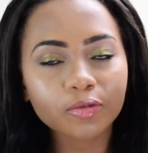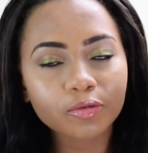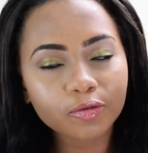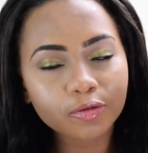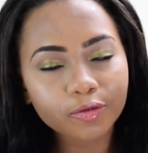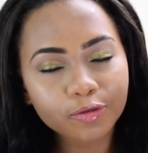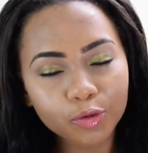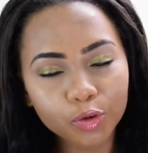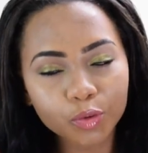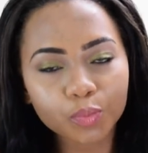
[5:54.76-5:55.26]

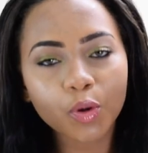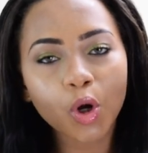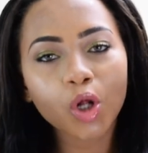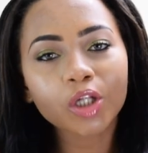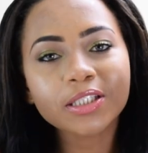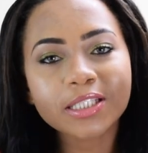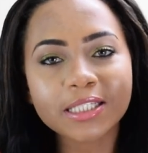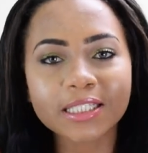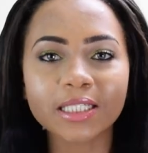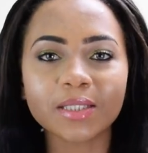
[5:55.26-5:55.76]

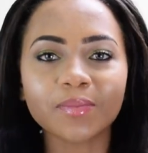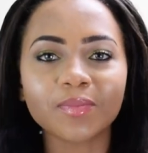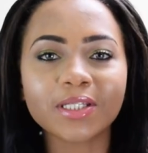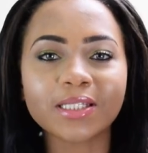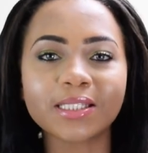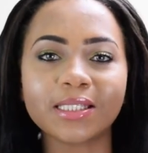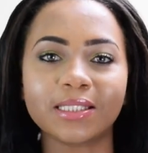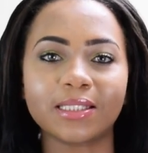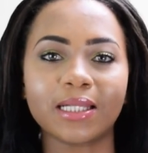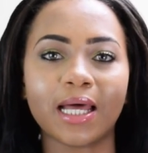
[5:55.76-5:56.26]
football team.
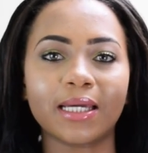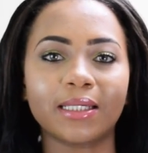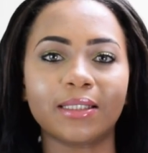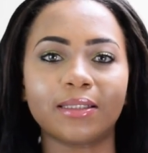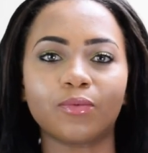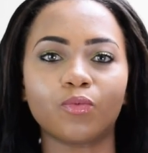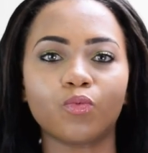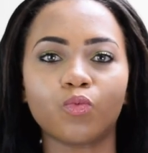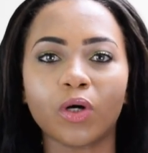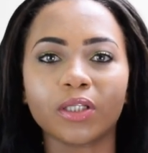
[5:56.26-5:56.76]
This is like
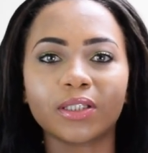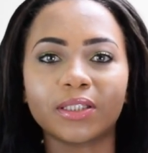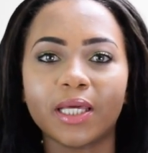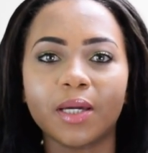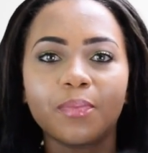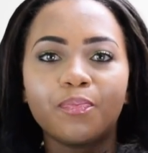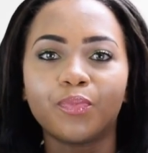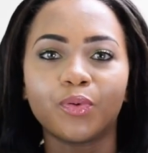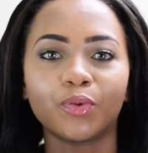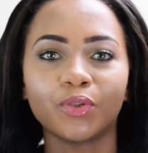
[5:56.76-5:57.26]
what
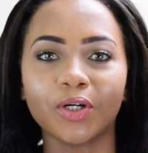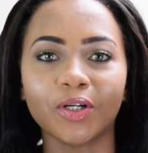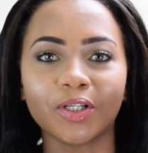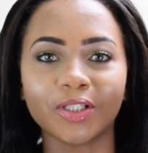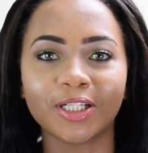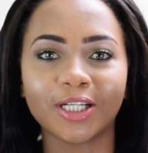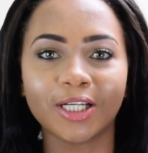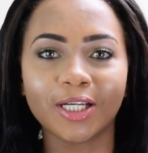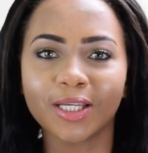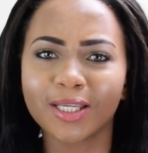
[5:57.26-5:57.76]
they put
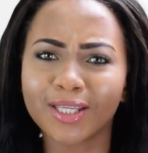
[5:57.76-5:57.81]
on.